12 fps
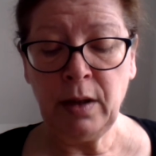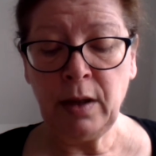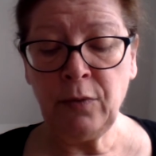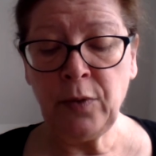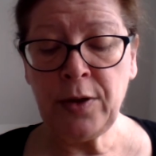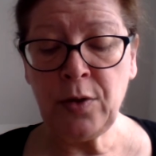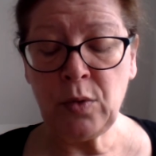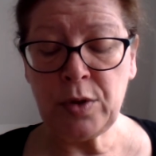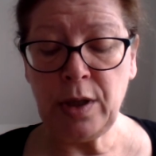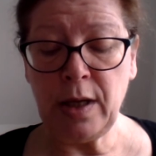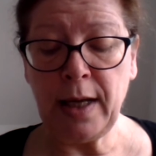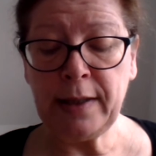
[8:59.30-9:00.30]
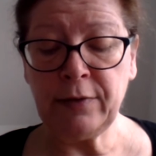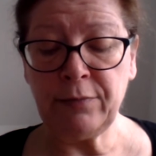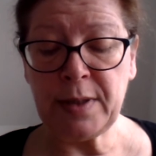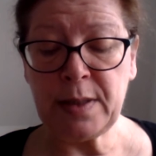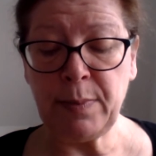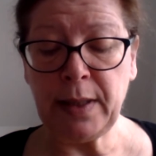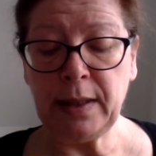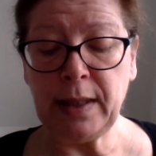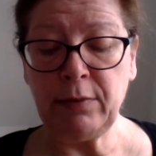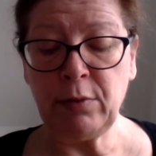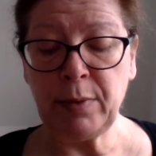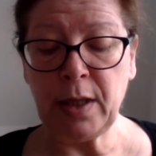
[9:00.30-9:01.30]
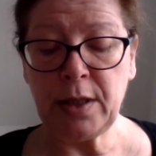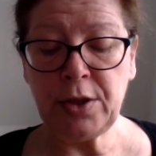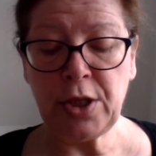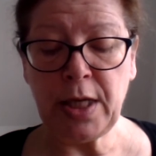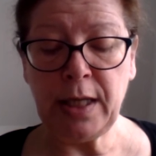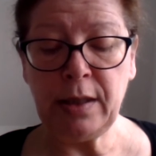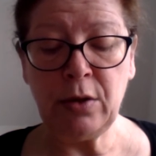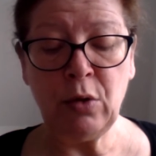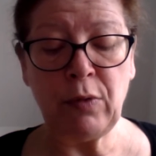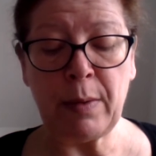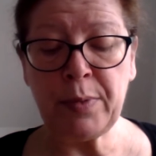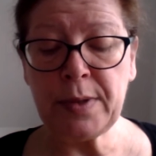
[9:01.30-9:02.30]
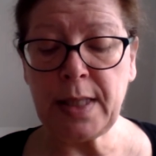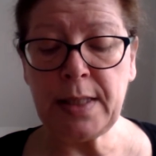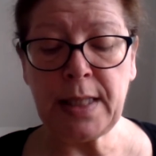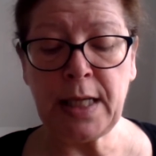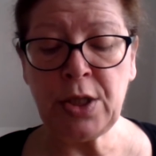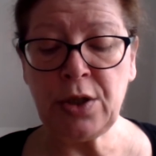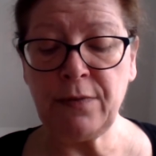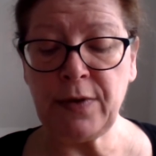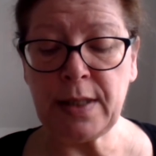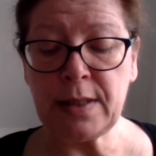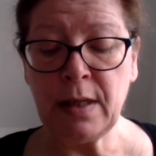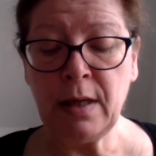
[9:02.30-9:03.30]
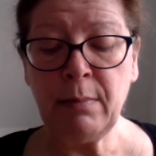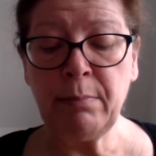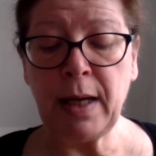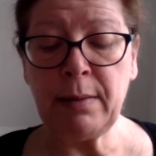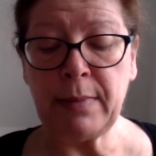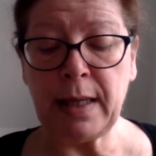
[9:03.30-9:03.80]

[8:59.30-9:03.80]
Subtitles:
If we thought alike of Miss Bingley, replied Jane, your representation of this might